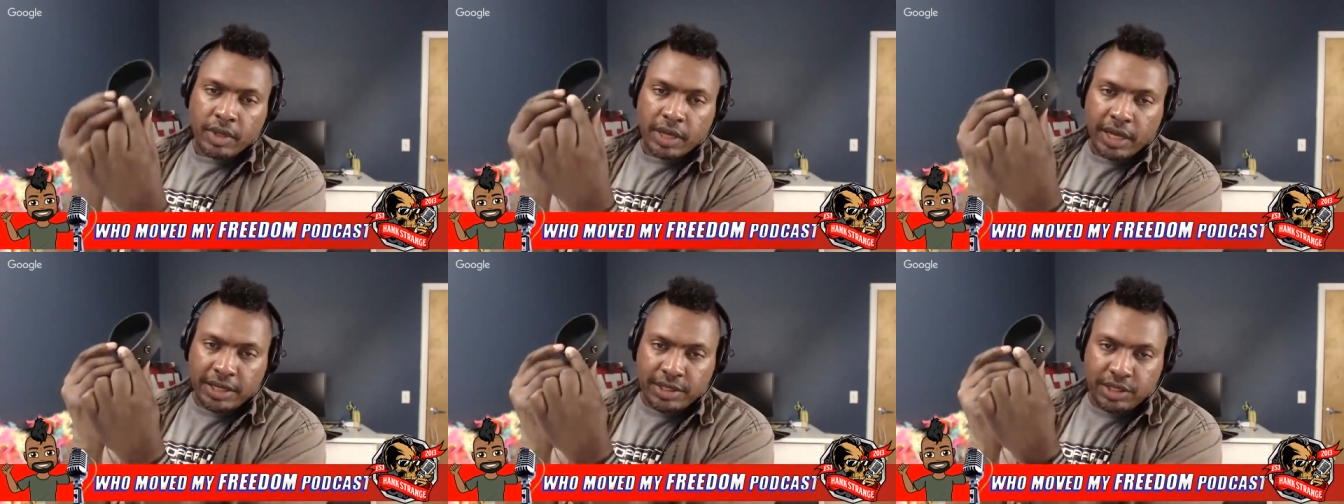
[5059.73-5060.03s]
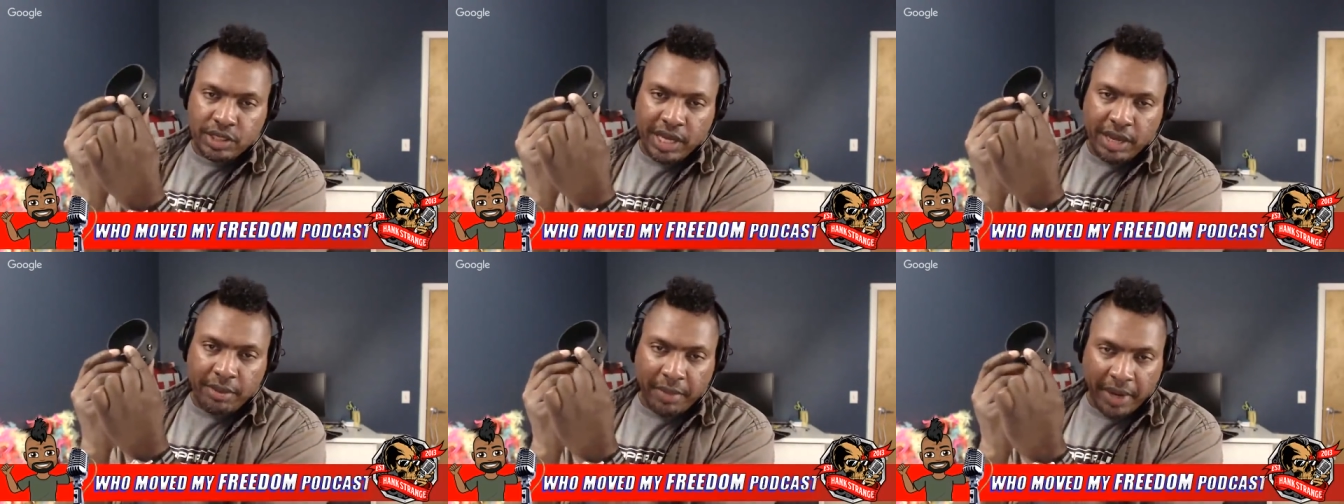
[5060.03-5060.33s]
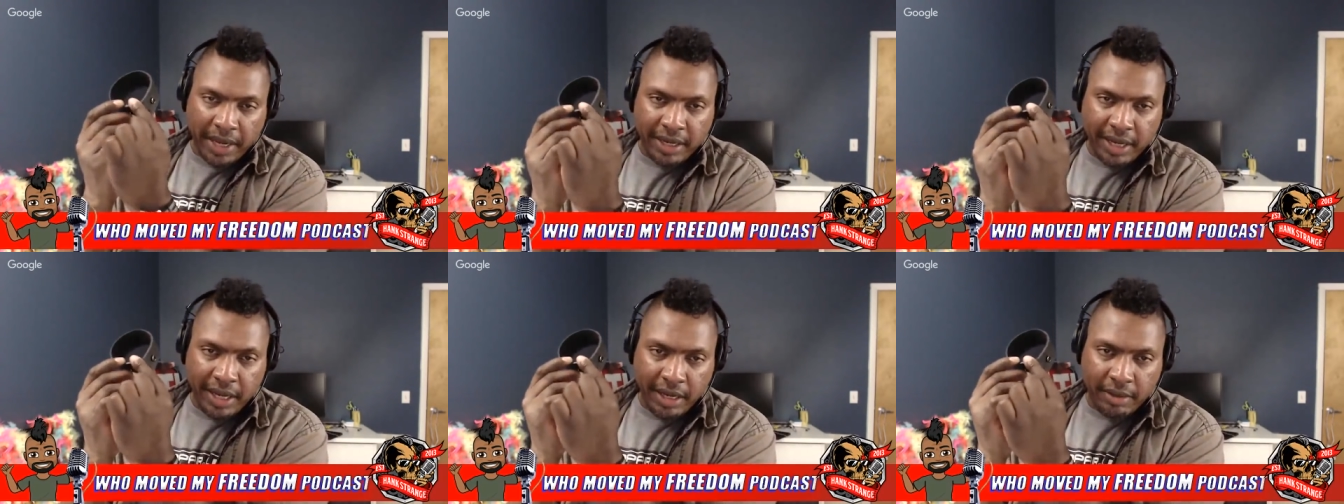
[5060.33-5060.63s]
I just had my
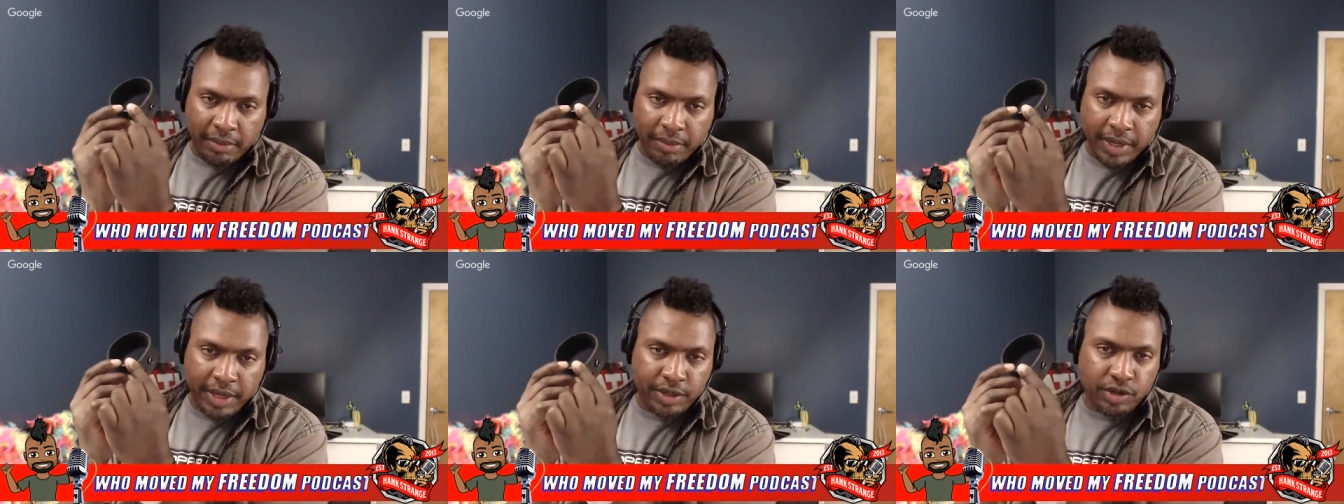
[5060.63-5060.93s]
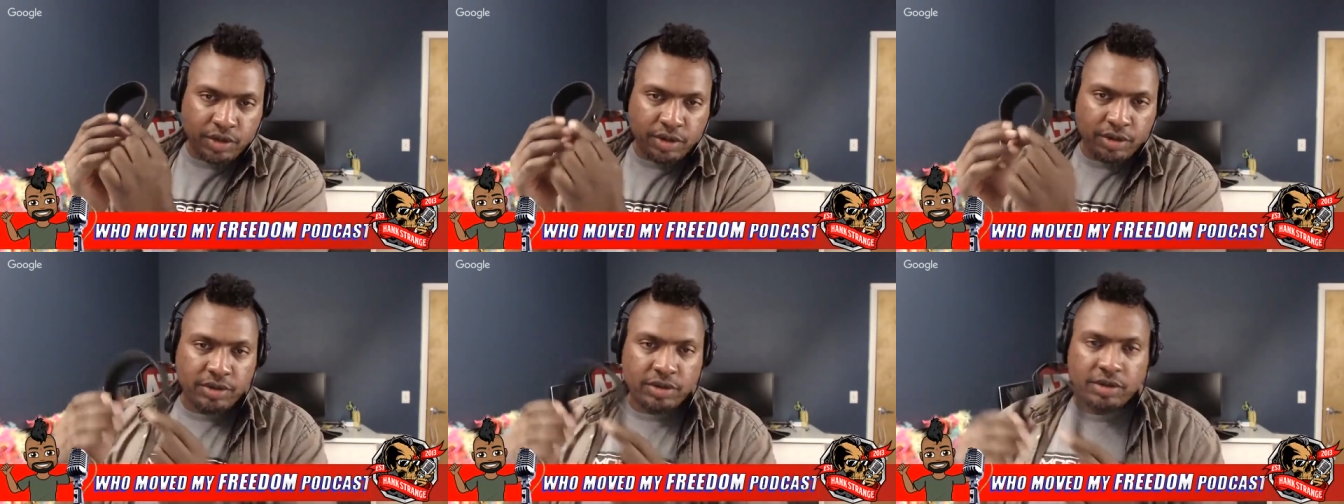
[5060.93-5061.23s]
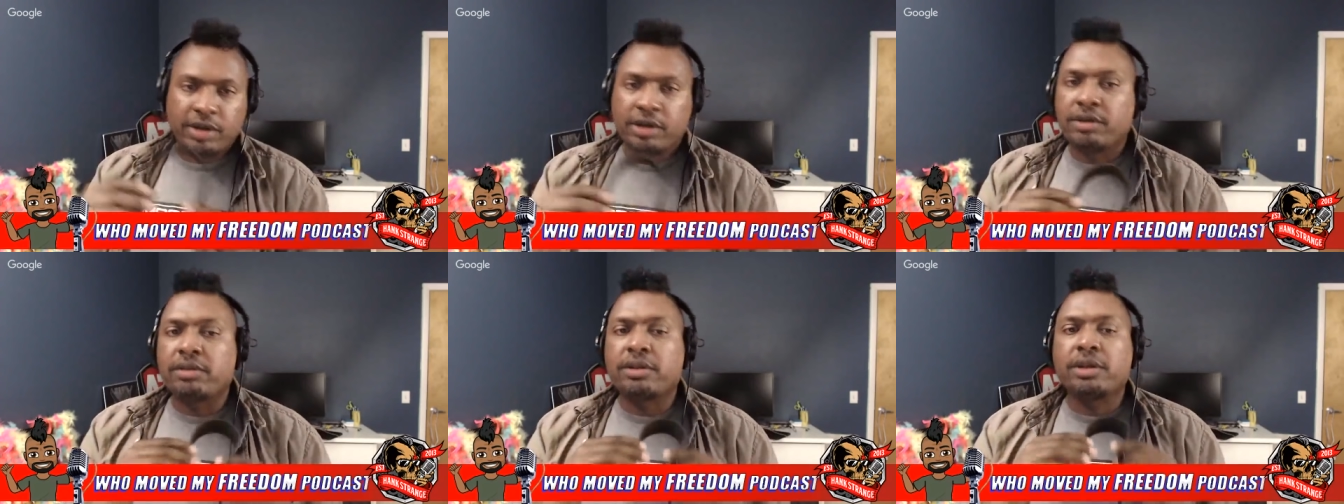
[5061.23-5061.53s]
neck measured, so
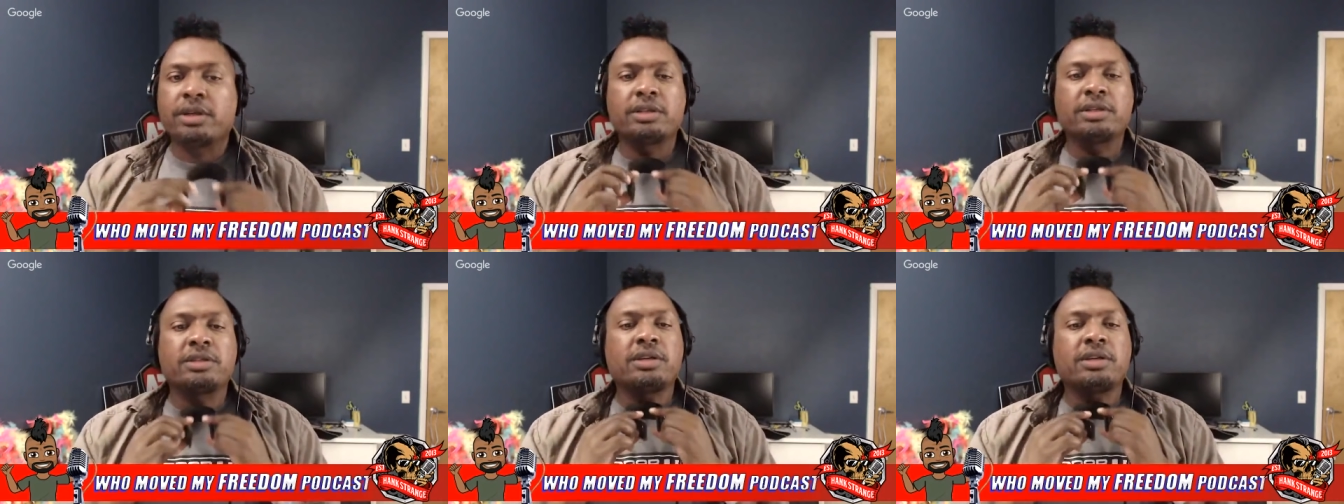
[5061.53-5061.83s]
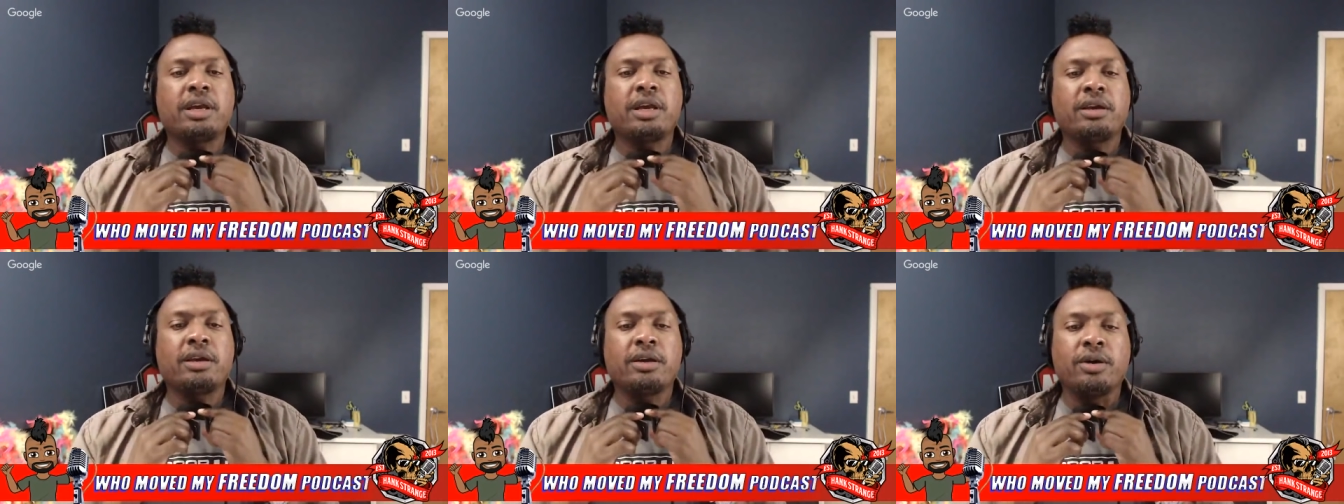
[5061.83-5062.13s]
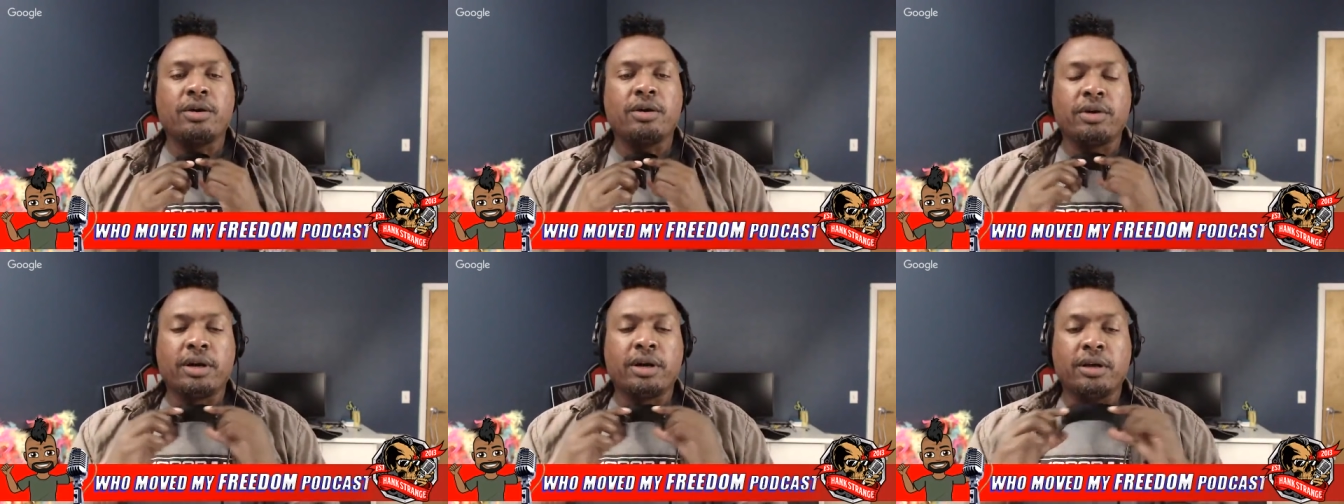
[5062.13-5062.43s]
I don't think this can't
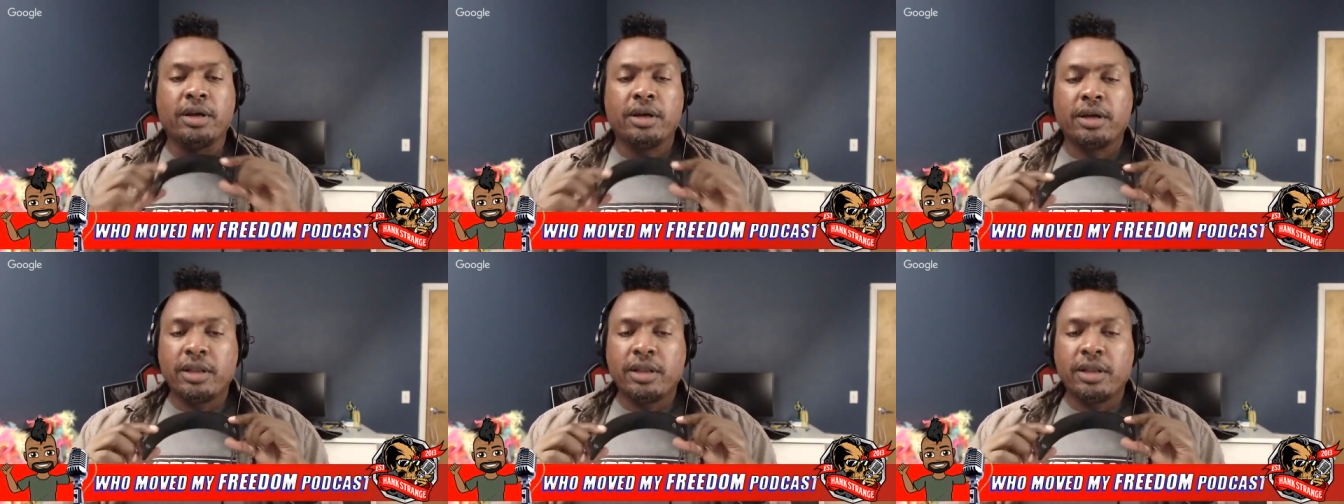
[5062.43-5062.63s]
go around.